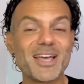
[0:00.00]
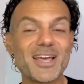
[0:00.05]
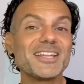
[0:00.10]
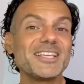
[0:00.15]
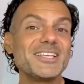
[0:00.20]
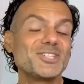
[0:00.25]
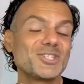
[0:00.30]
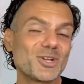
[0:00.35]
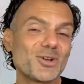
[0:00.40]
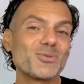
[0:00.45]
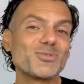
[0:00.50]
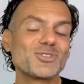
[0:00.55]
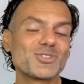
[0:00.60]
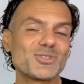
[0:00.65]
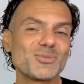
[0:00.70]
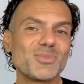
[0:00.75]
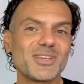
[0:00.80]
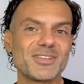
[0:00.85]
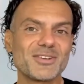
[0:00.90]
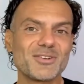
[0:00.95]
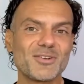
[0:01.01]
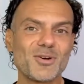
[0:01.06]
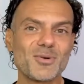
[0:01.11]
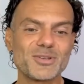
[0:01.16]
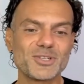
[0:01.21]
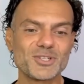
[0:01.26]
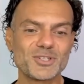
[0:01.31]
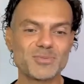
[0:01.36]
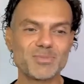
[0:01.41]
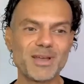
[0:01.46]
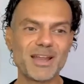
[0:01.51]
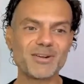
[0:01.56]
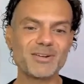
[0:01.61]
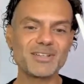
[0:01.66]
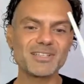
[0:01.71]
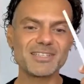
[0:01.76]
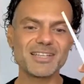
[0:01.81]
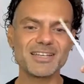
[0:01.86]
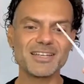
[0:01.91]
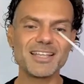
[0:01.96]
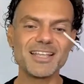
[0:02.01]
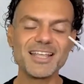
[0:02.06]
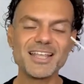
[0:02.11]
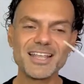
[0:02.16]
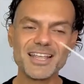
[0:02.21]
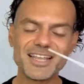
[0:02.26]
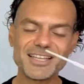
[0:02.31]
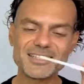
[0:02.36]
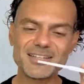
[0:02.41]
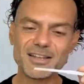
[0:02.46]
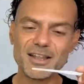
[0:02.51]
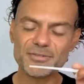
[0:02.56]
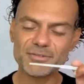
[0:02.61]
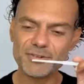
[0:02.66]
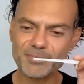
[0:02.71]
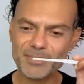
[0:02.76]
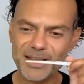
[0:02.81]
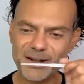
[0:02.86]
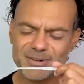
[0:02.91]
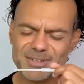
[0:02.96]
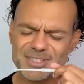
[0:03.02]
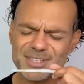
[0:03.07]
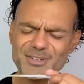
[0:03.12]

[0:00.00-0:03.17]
And he chose to make it a homage to Paris and his love of Paris.